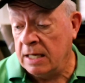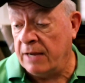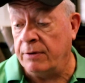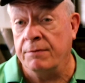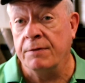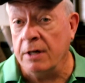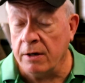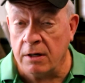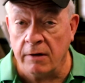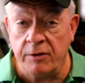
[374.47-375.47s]
have a
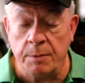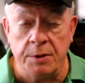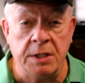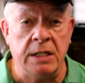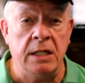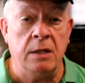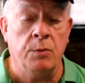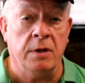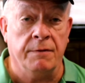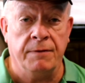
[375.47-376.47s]
very comfortable seat
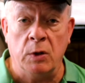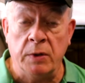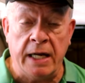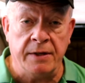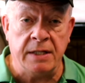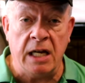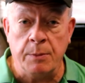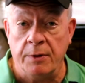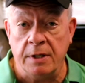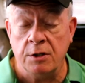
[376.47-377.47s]
with a fold-out
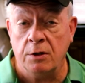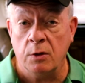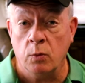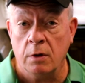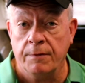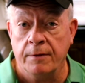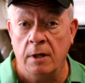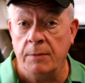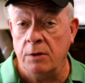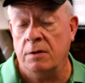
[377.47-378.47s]
table that you can work
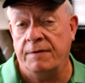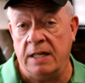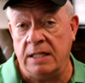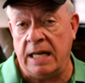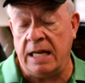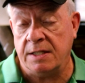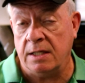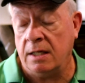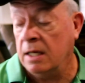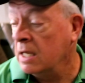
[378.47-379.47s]
from. Those are
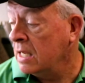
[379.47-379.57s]
fantastic.